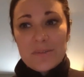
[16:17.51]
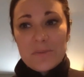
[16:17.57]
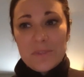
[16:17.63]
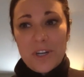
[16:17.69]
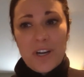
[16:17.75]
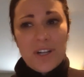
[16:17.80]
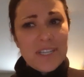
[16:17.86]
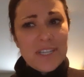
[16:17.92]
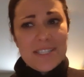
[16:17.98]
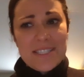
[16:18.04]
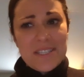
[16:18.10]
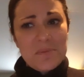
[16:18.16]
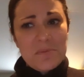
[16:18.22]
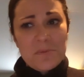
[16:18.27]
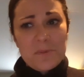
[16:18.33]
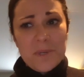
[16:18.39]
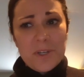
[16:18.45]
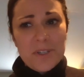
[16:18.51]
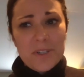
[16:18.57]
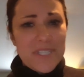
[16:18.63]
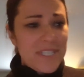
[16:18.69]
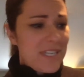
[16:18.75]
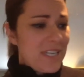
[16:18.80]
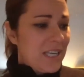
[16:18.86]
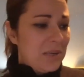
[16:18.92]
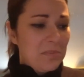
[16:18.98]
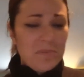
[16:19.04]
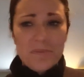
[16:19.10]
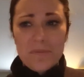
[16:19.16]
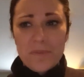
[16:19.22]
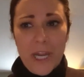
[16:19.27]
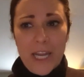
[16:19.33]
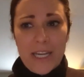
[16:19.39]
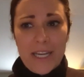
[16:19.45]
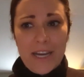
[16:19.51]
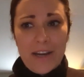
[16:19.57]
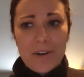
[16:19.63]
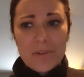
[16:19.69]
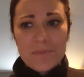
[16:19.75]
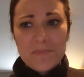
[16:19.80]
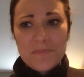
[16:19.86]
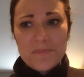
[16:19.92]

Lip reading: We're all on some weird team right now.